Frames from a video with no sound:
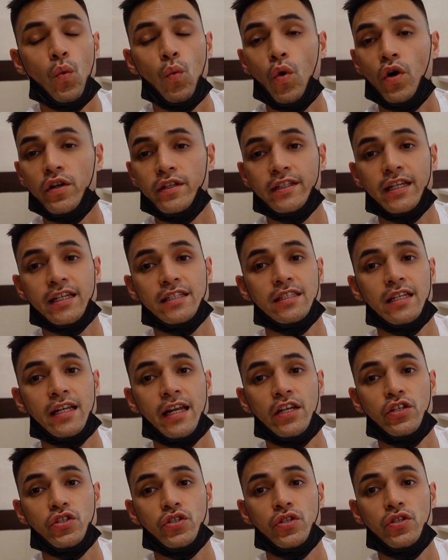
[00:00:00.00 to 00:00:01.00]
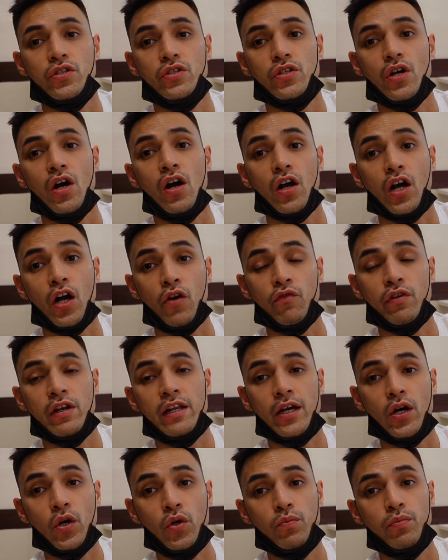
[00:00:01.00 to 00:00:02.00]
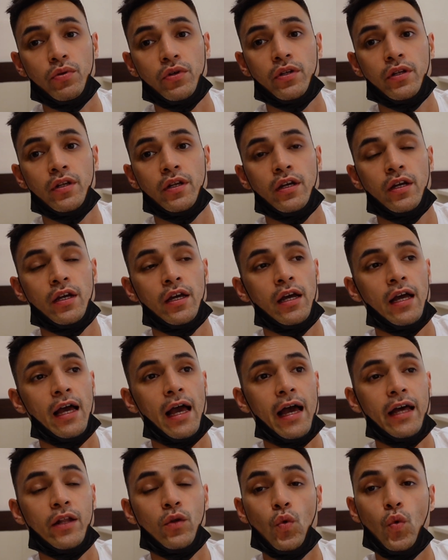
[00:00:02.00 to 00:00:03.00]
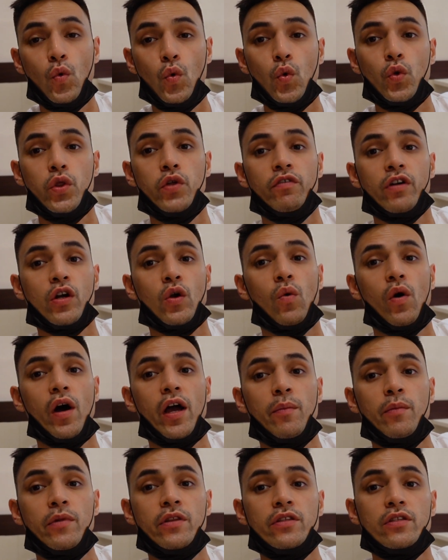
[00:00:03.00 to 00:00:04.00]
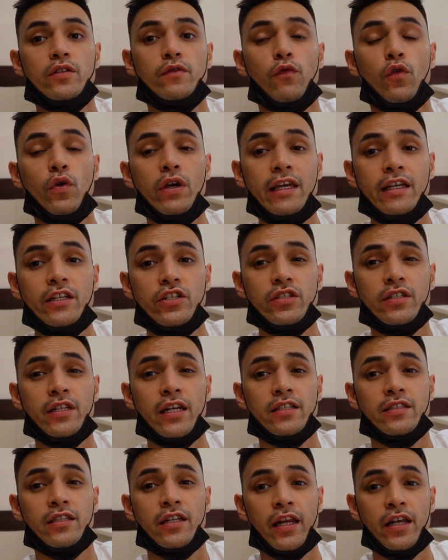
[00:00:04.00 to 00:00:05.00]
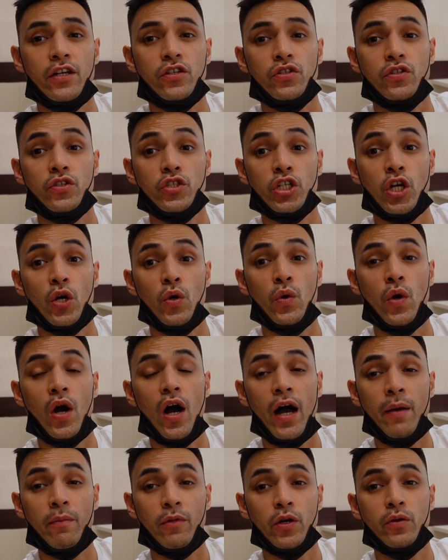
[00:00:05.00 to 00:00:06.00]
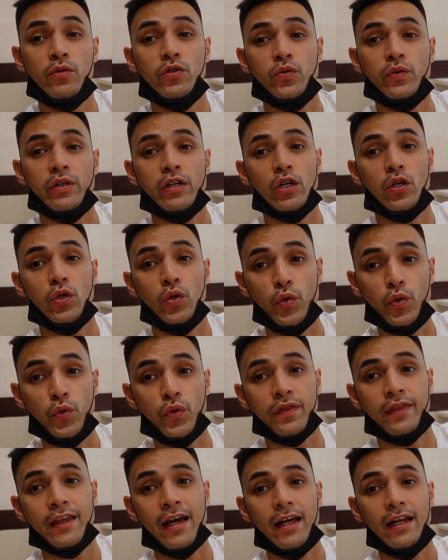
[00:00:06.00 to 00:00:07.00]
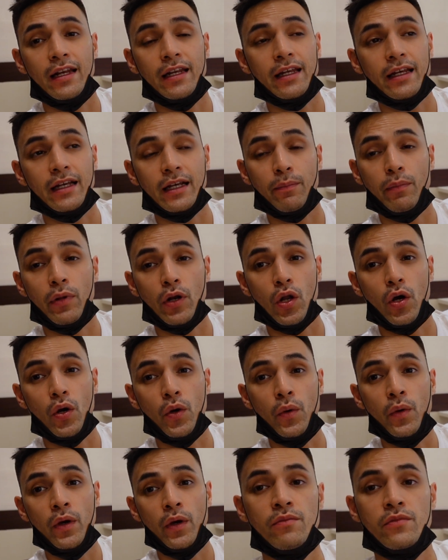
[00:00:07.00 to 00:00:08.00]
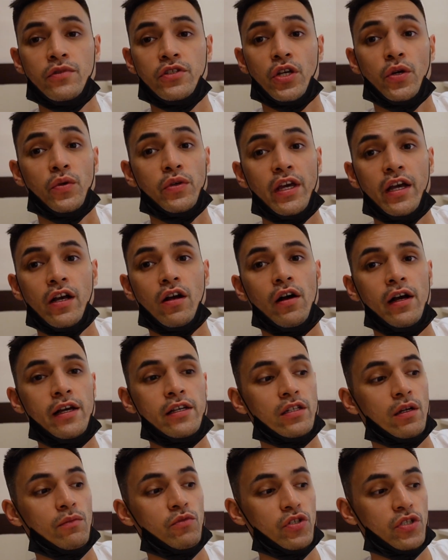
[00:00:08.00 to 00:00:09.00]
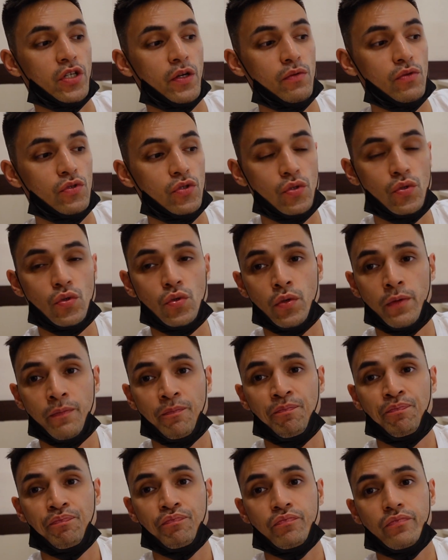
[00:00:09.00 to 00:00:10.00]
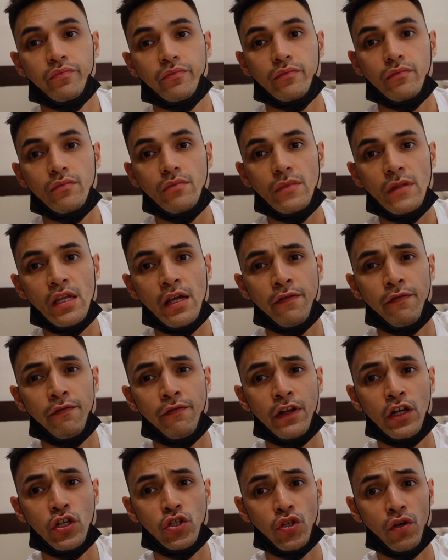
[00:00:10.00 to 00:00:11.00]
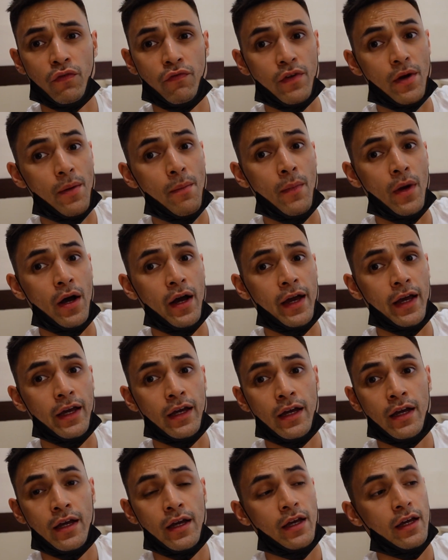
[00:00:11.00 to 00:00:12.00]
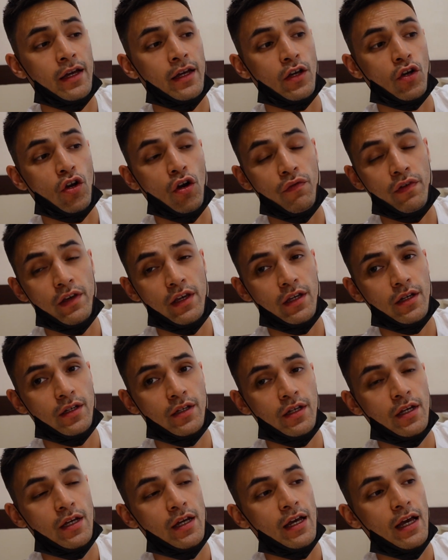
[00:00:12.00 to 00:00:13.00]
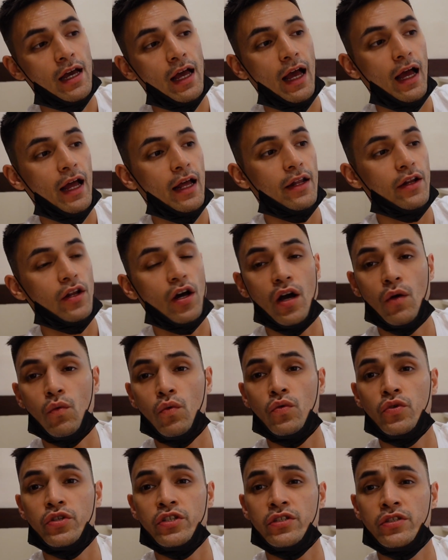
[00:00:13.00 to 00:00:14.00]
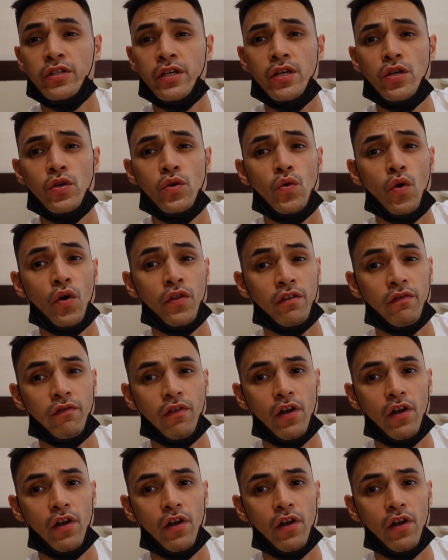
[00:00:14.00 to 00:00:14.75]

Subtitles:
what destinations are currently open and all the requirements for each destination. So I'm going to include that link below. So yeah guys, I'm just going to finish off my coffee and I will see you on the